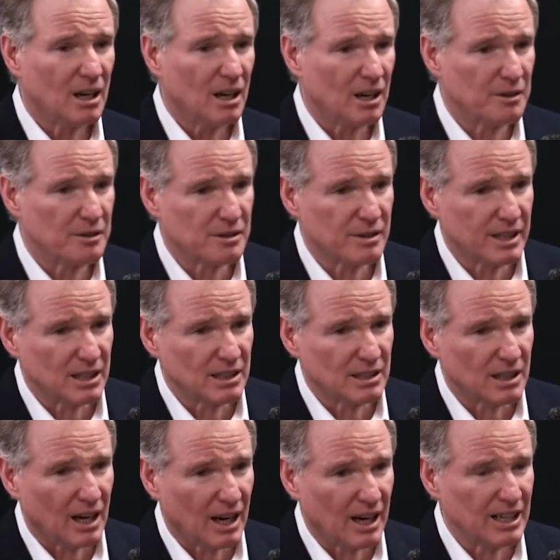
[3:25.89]
other than
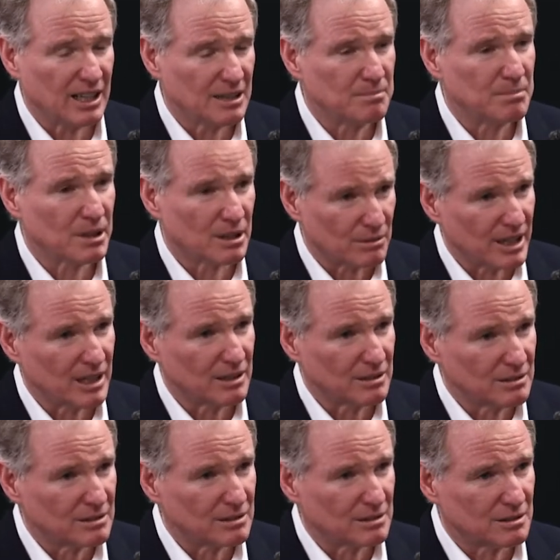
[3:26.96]
I had been
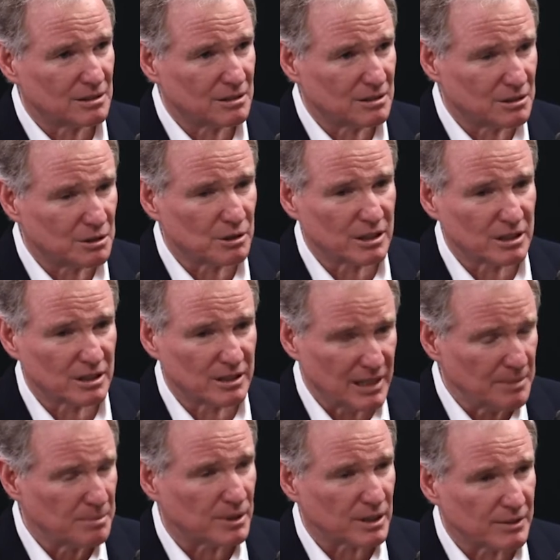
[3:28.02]
around during the
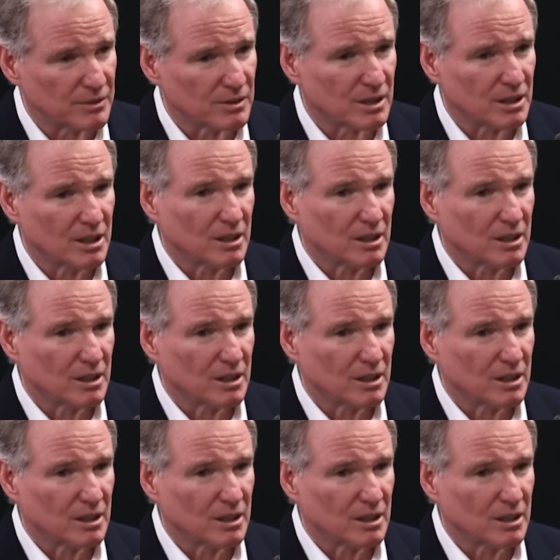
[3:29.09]
debriefs,